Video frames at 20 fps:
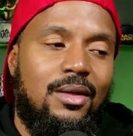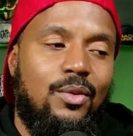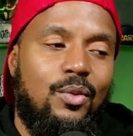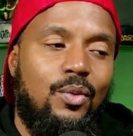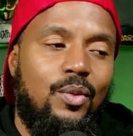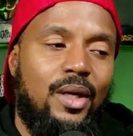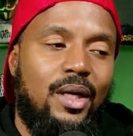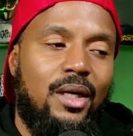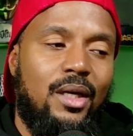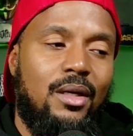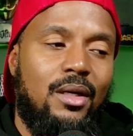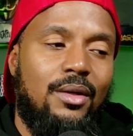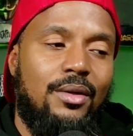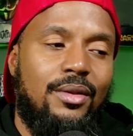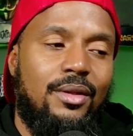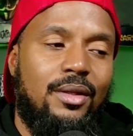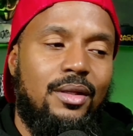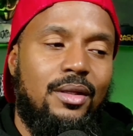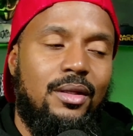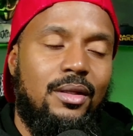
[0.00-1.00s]
where
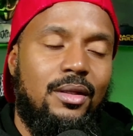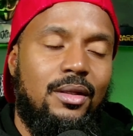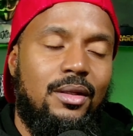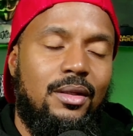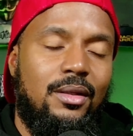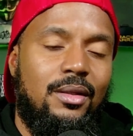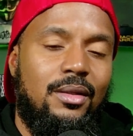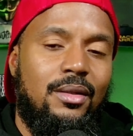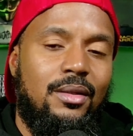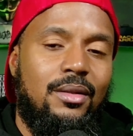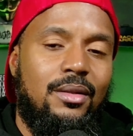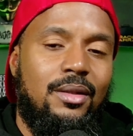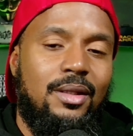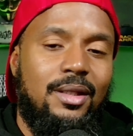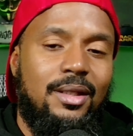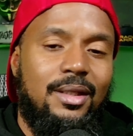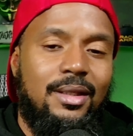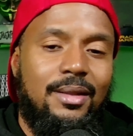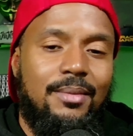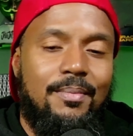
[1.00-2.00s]
the
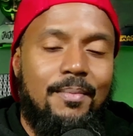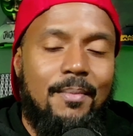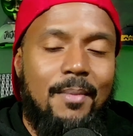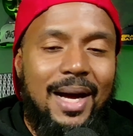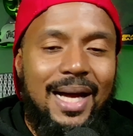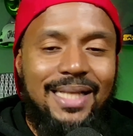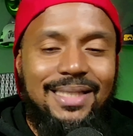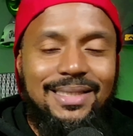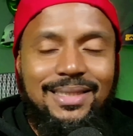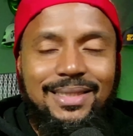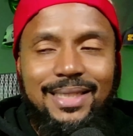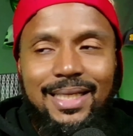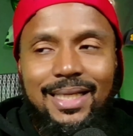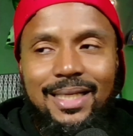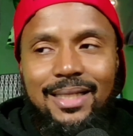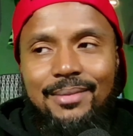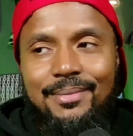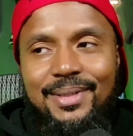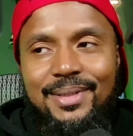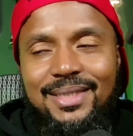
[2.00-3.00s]
the
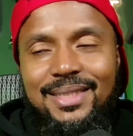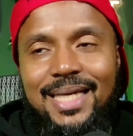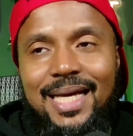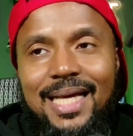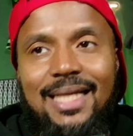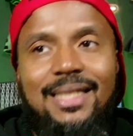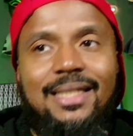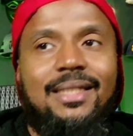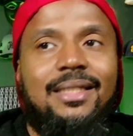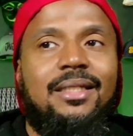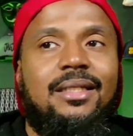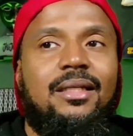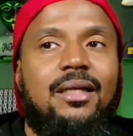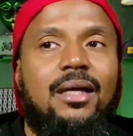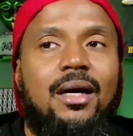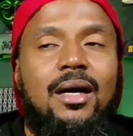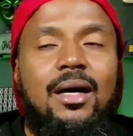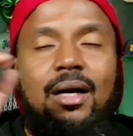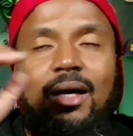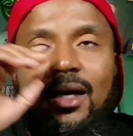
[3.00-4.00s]
mindset and the mentality
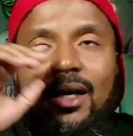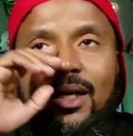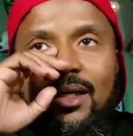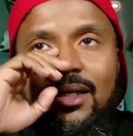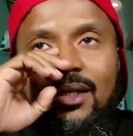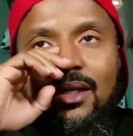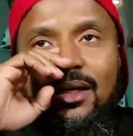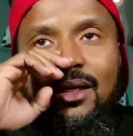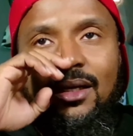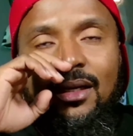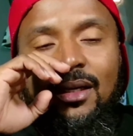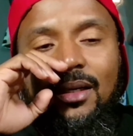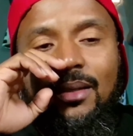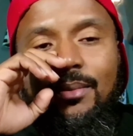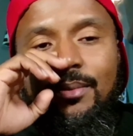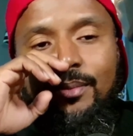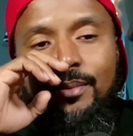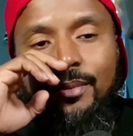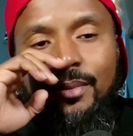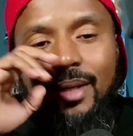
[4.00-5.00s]
on
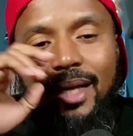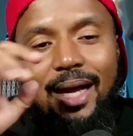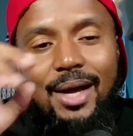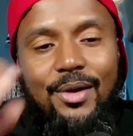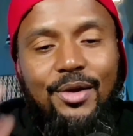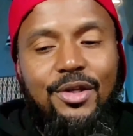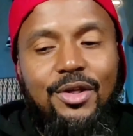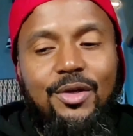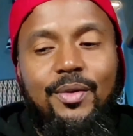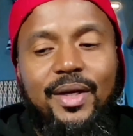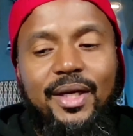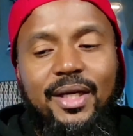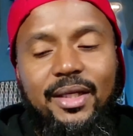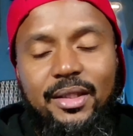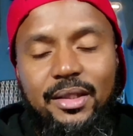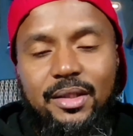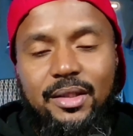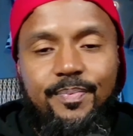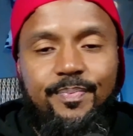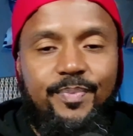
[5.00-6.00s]
um, how Q
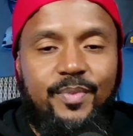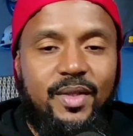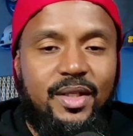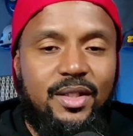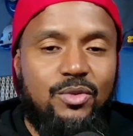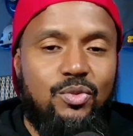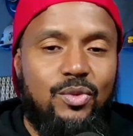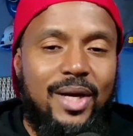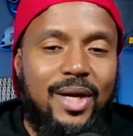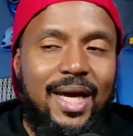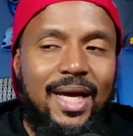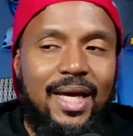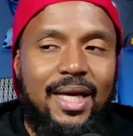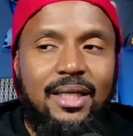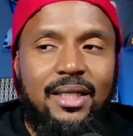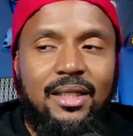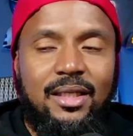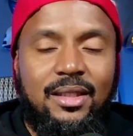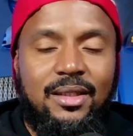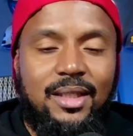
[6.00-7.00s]
A is
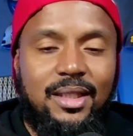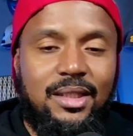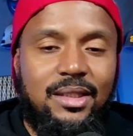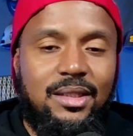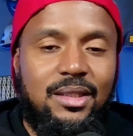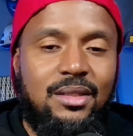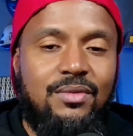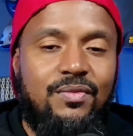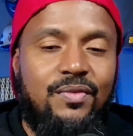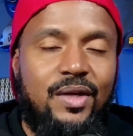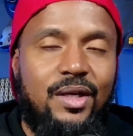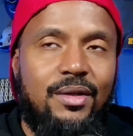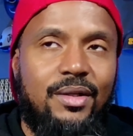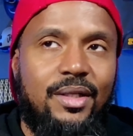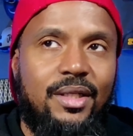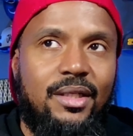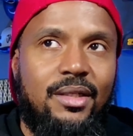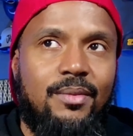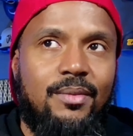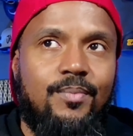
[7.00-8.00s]
ran and conducted is
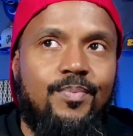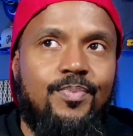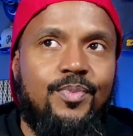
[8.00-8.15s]
very,